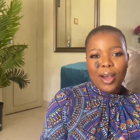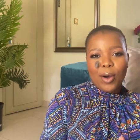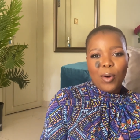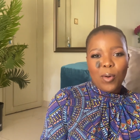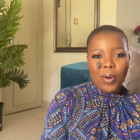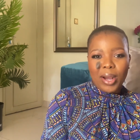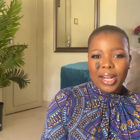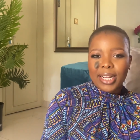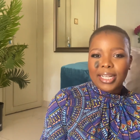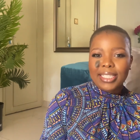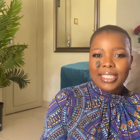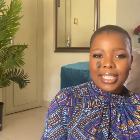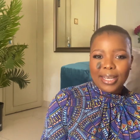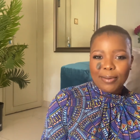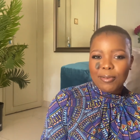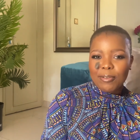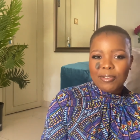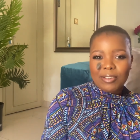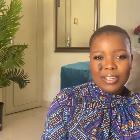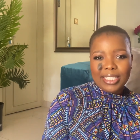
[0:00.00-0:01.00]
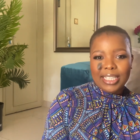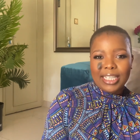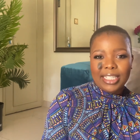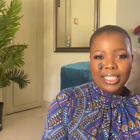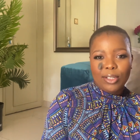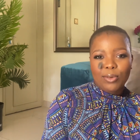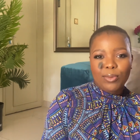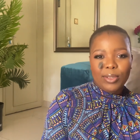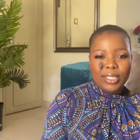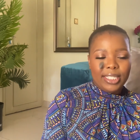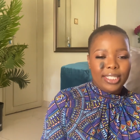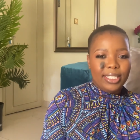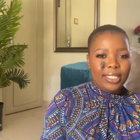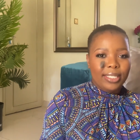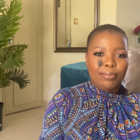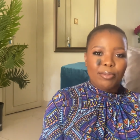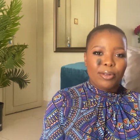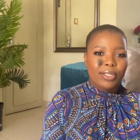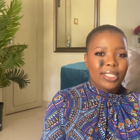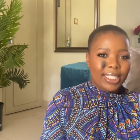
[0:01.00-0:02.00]
one type of transaction, which is
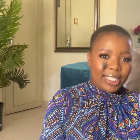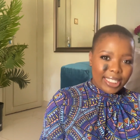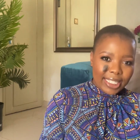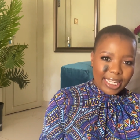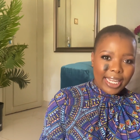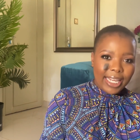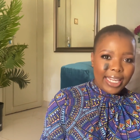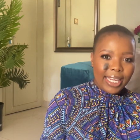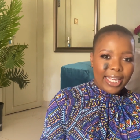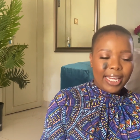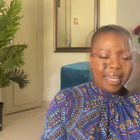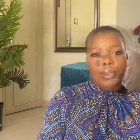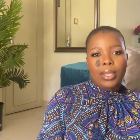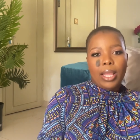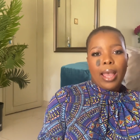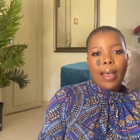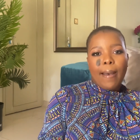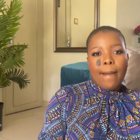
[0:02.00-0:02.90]
deposit taking.